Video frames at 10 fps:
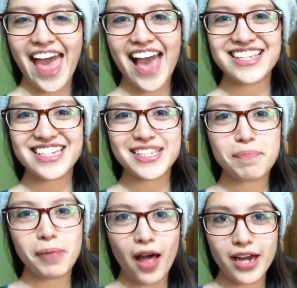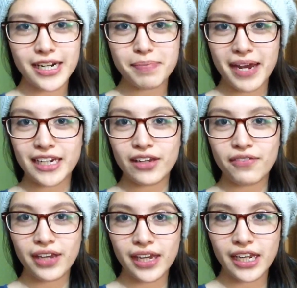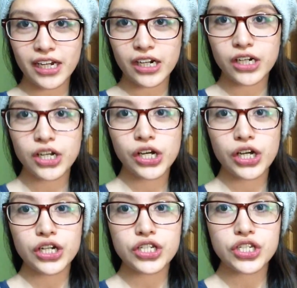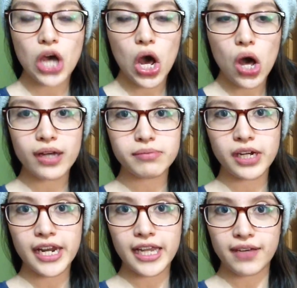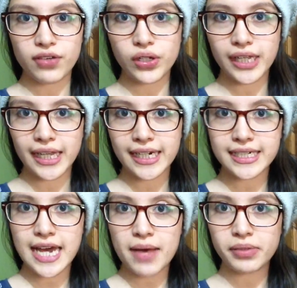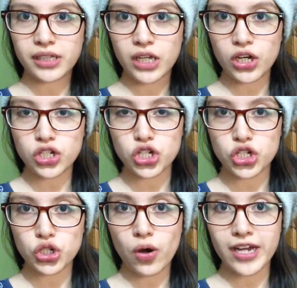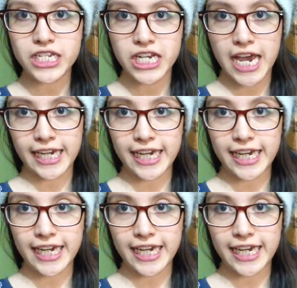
I just uploaded my new video, so I'm gonna leave you a link down below so you go and check